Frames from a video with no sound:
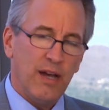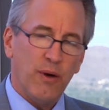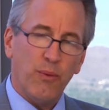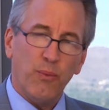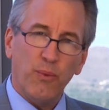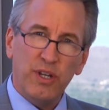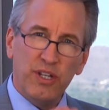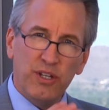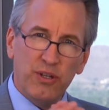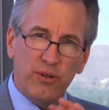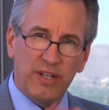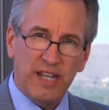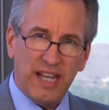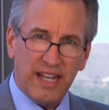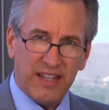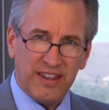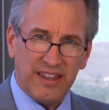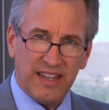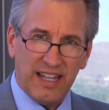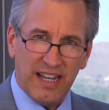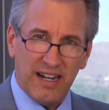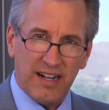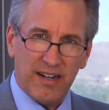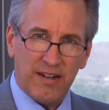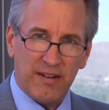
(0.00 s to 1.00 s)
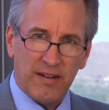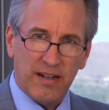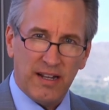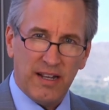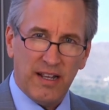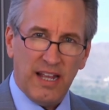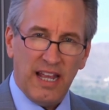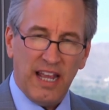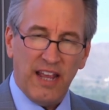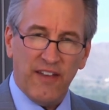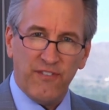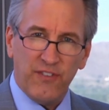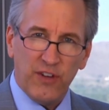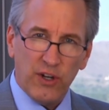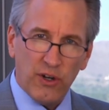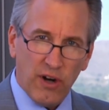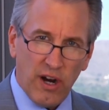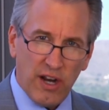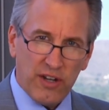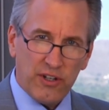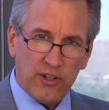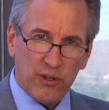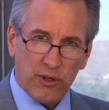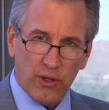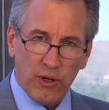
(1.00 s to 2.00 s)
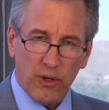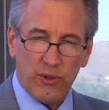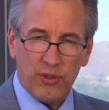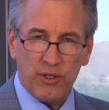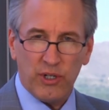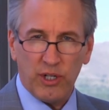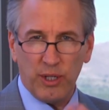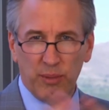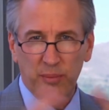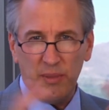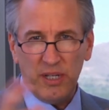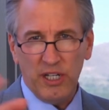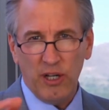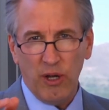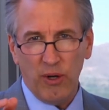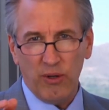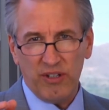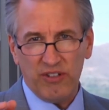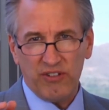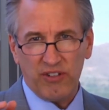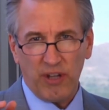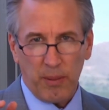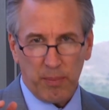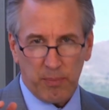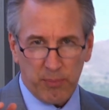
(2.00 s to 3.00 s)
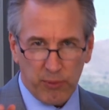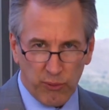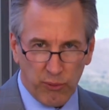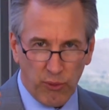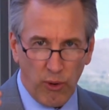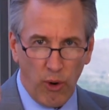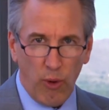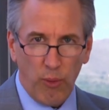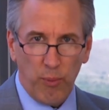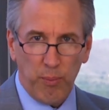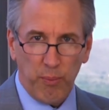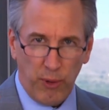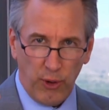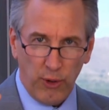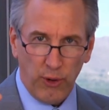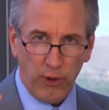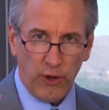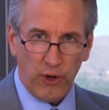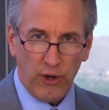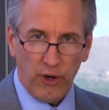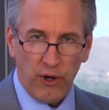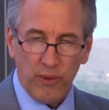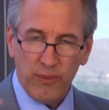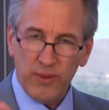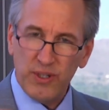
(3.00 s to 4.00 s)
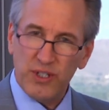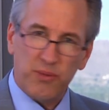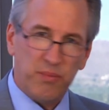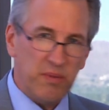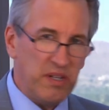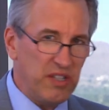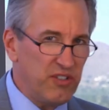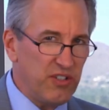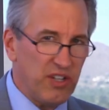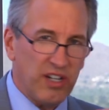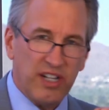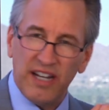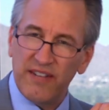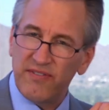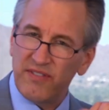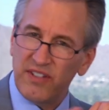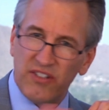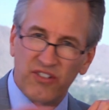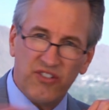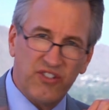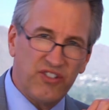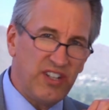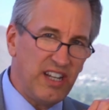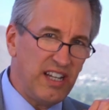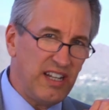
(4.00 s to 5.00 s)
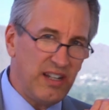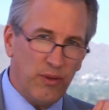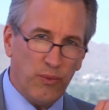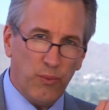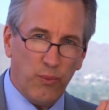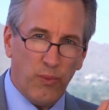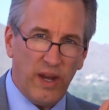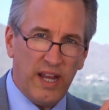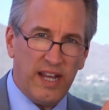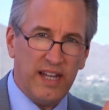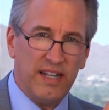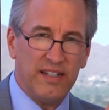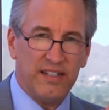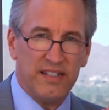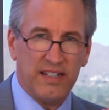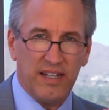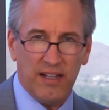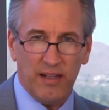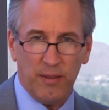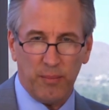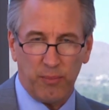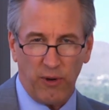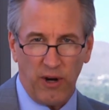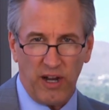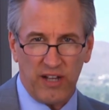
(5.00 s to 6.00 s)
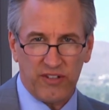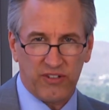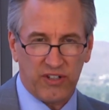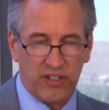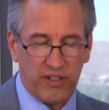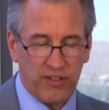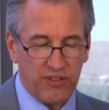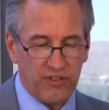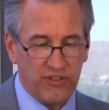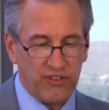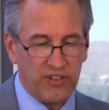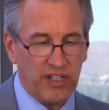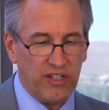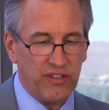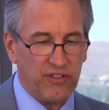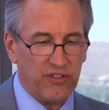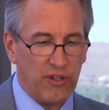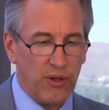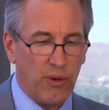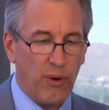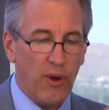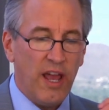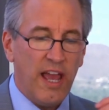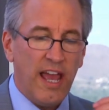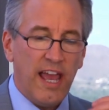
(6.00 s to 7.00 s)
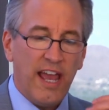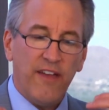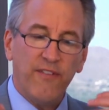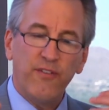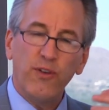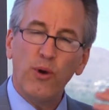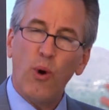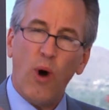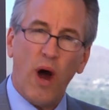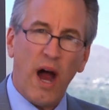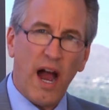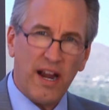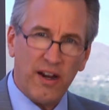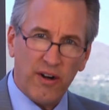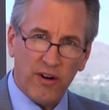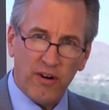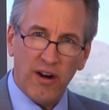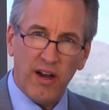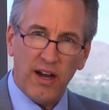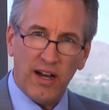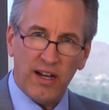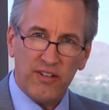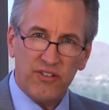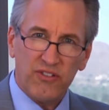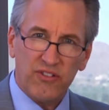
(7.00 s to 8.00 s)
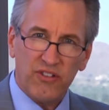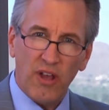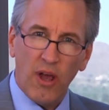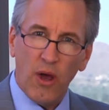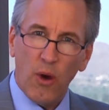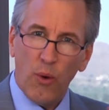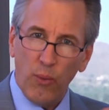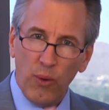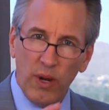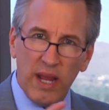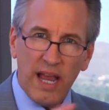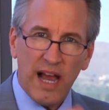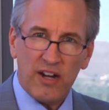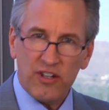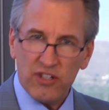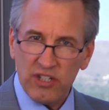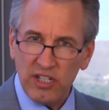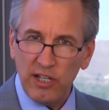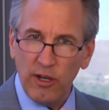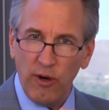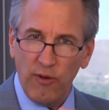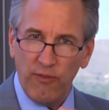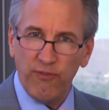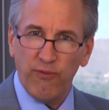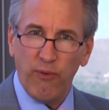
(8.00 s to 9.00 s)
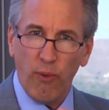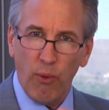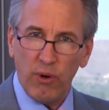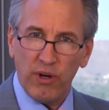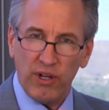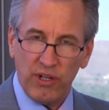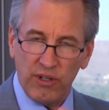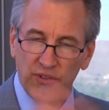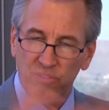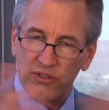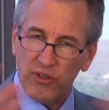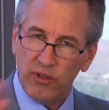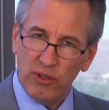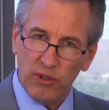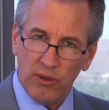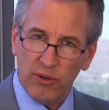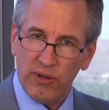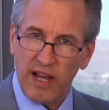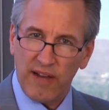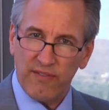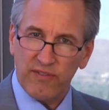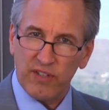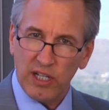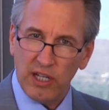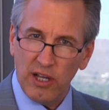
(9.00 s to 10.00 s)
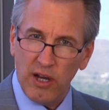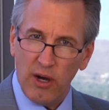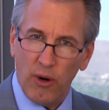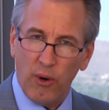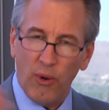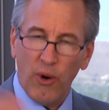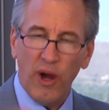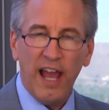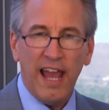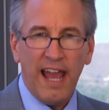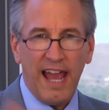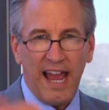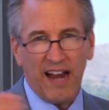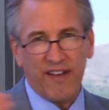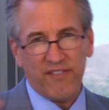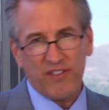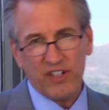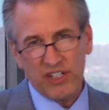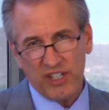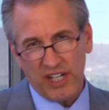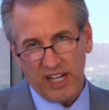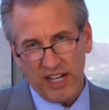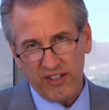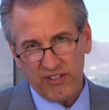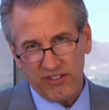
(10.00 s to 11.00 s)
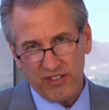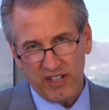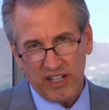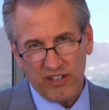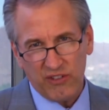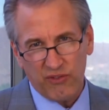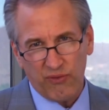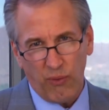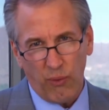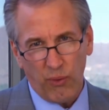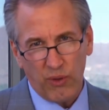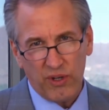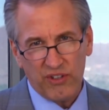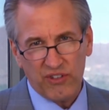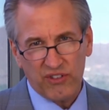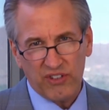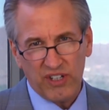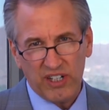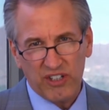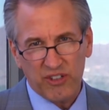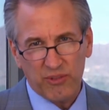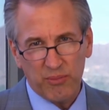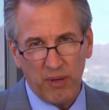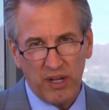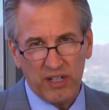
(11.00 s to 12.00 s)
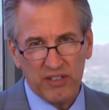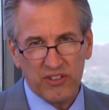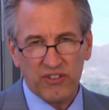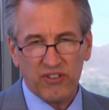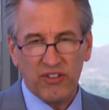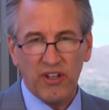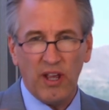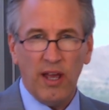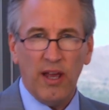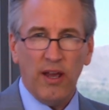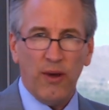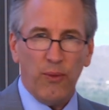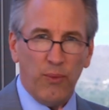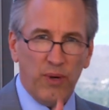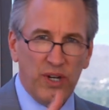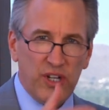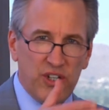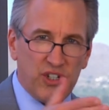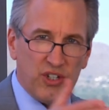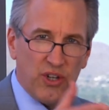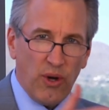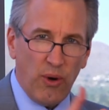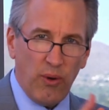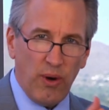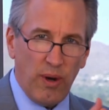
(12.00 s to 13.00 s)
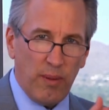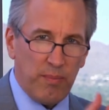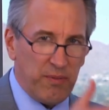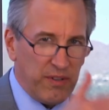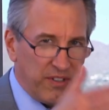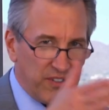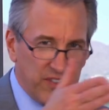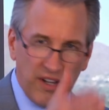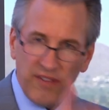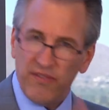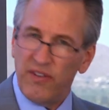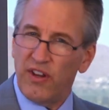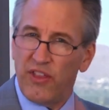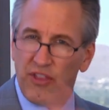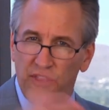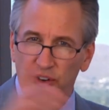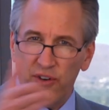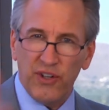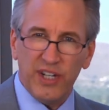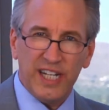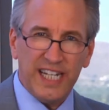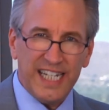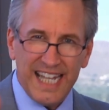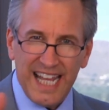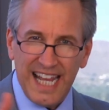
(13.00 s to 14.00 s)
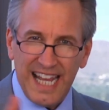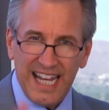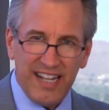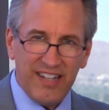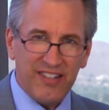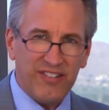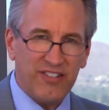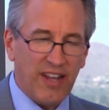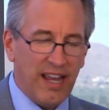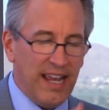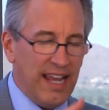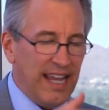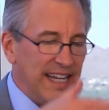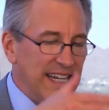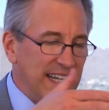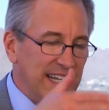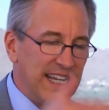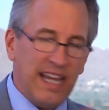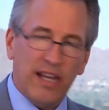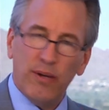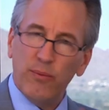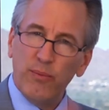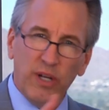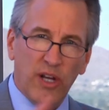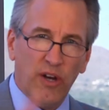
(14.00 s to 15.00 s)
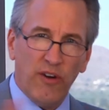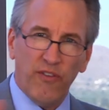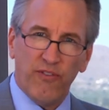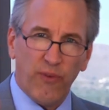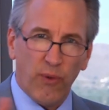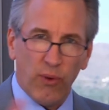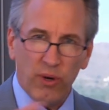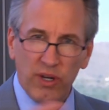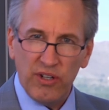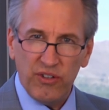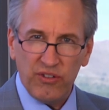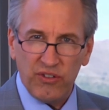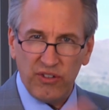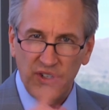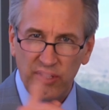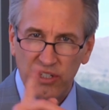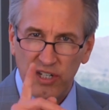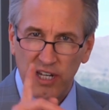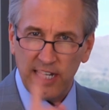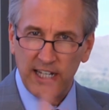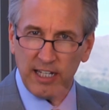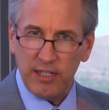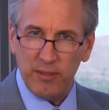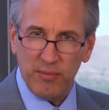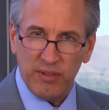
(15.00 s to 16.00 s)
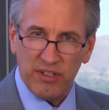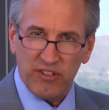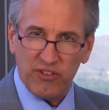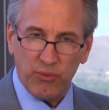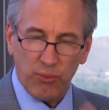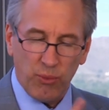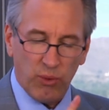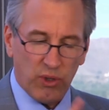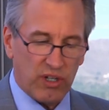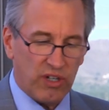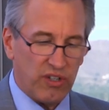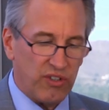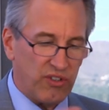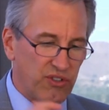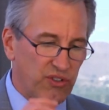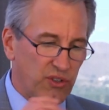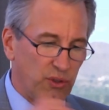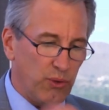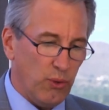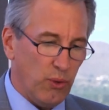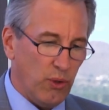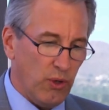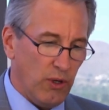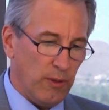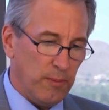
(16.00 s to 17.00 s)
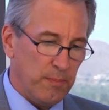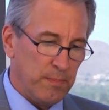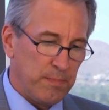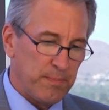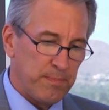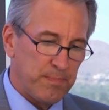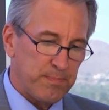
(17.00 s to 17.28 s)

When you get there, if you're on your own, you're going to be known as a pro per, which means you're going to have to sit and wait until a prosecutor sees you. If you hire us, we actually go for you so you don't have to go. Average case takes 4 to 6 months. We show up, it's every 30 days. And again, we go for you so you're not going to miss work or school.